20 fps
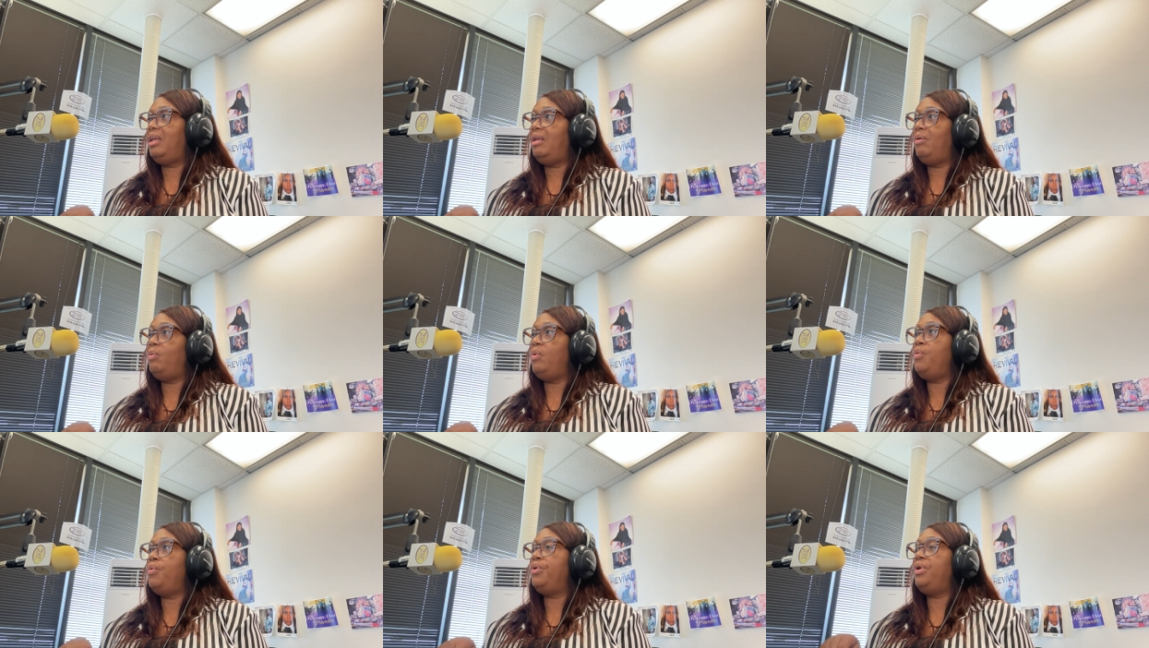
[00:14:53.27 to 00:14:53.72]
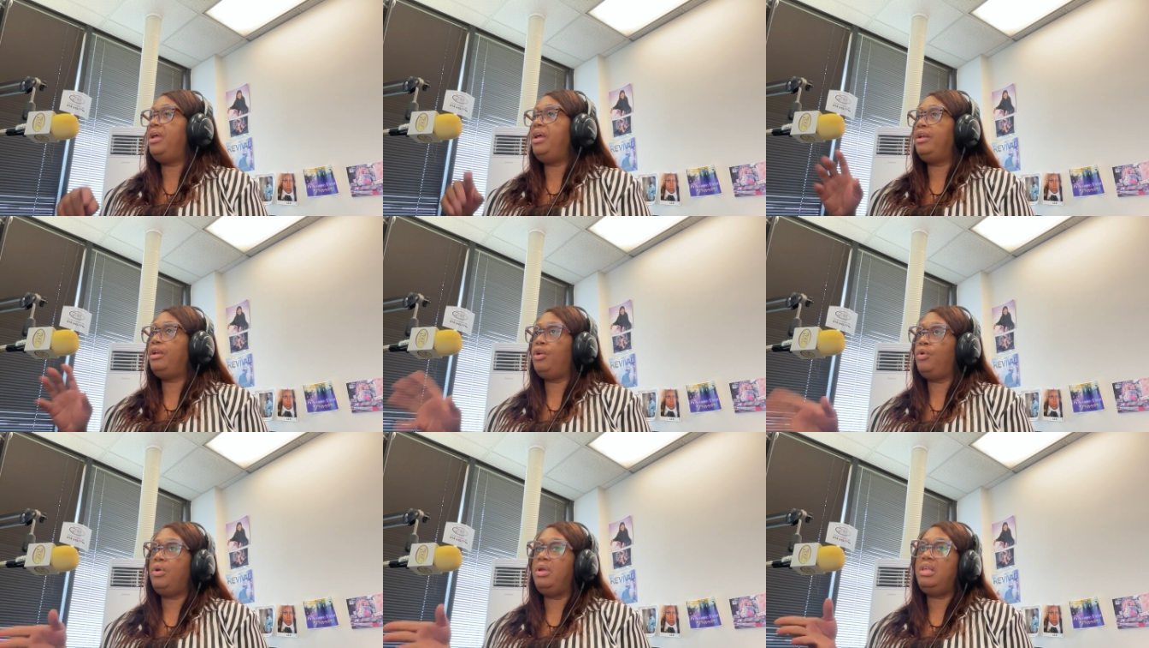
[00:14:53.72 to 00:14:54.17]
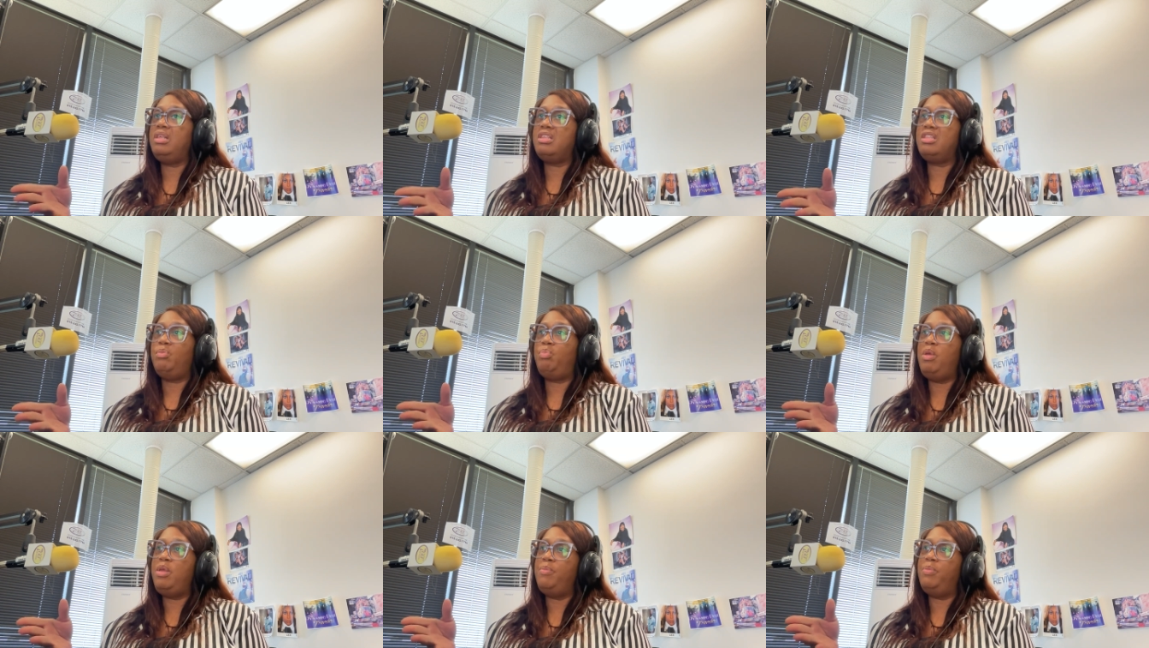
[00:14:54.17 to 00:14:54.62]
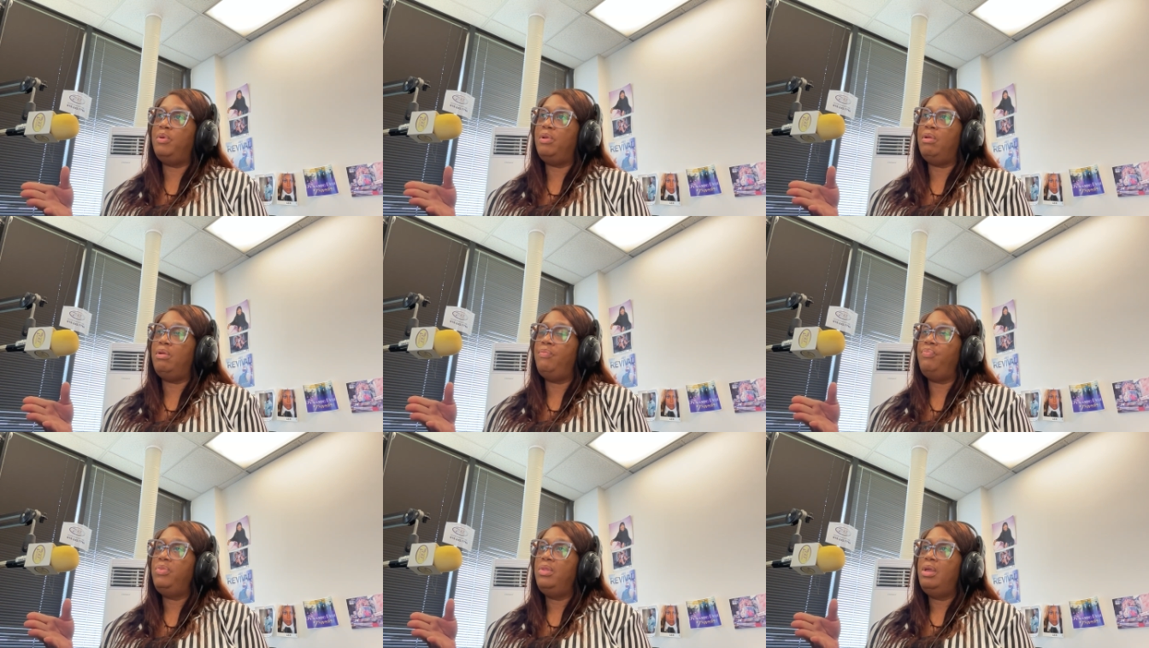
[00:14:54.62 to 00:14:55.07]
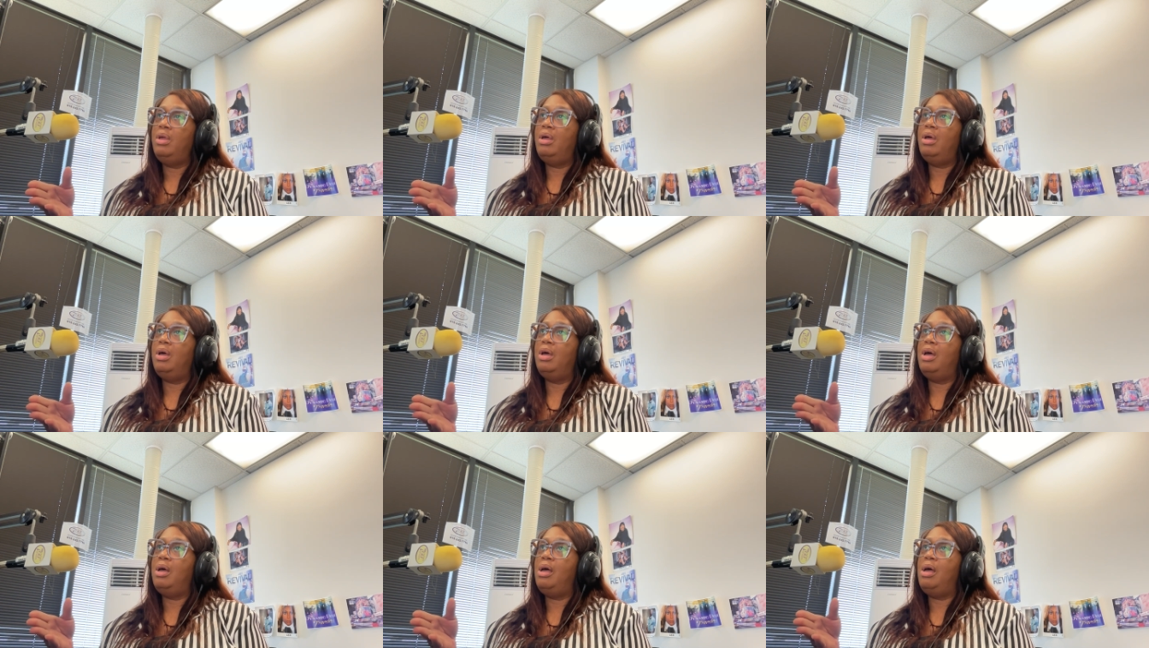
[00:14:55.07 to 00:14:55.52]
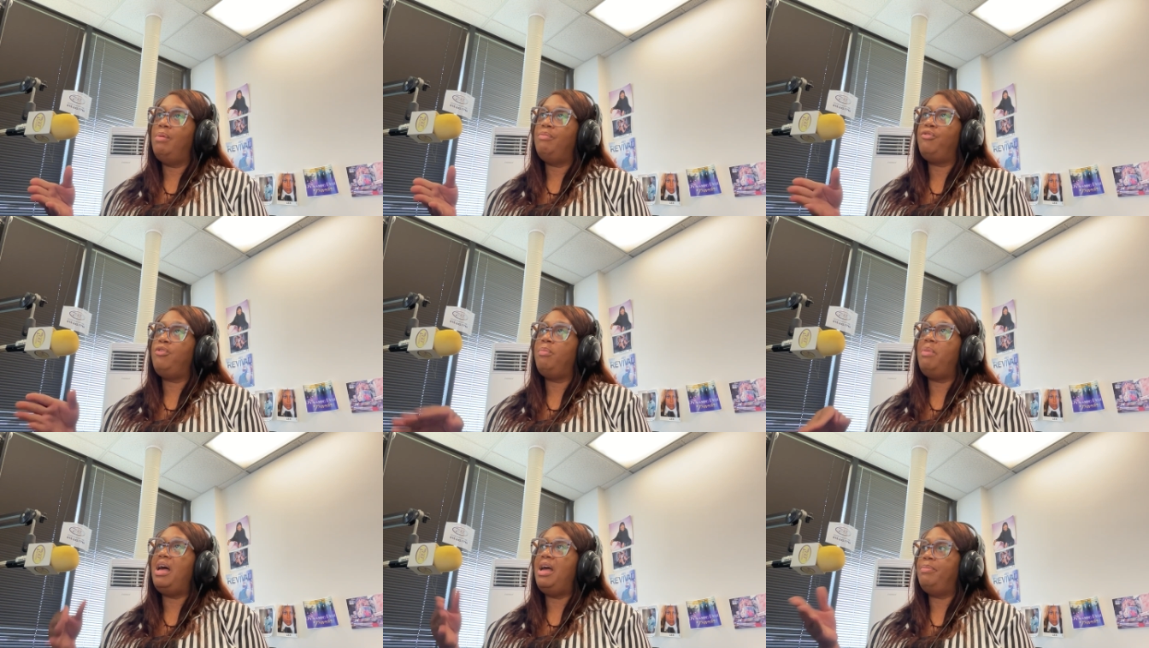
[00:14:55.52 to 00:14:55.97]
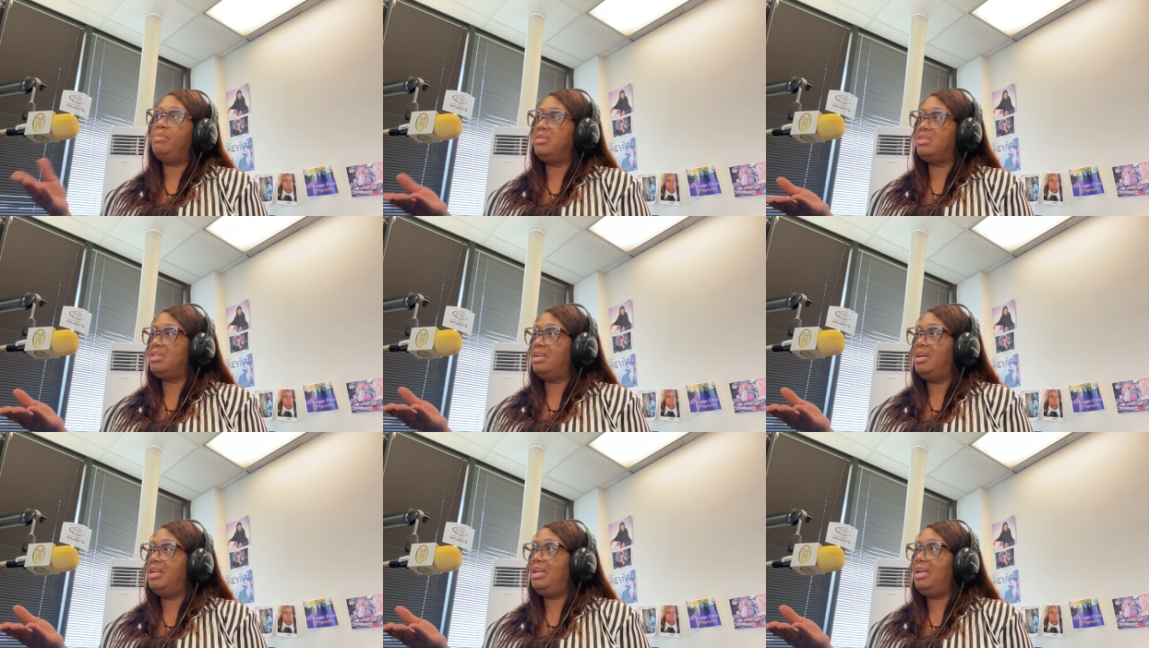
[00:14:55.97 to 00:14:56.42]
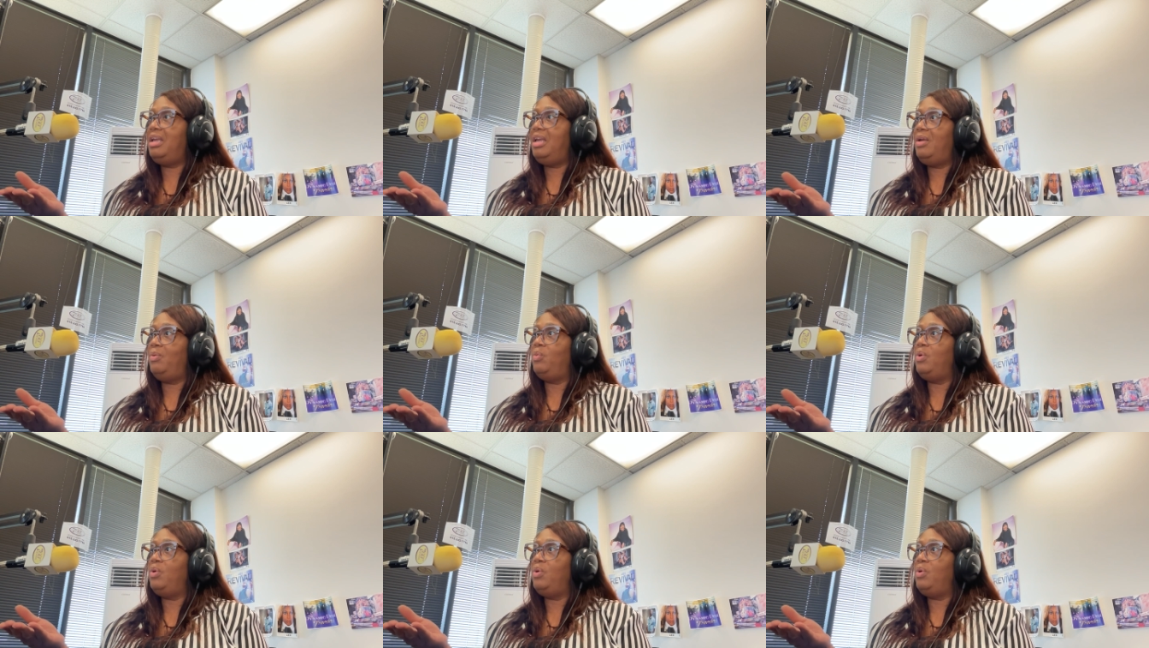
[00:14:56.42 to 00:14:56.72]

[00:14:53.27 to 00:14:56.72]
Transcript: Okay. We want to increase the people um, for Bible study.